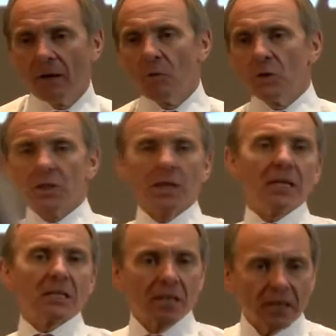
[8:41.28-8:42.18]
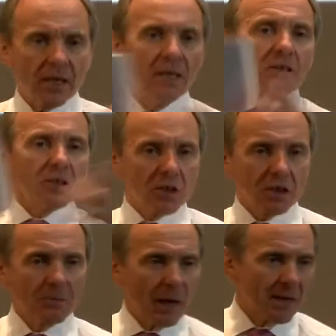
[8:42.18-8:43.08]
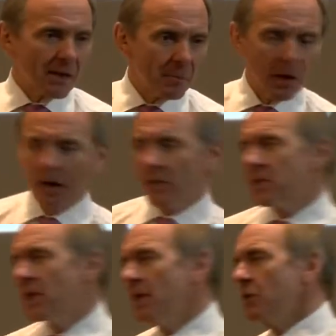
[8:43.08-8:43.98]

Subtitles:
upwards, at least in the decision-making parts,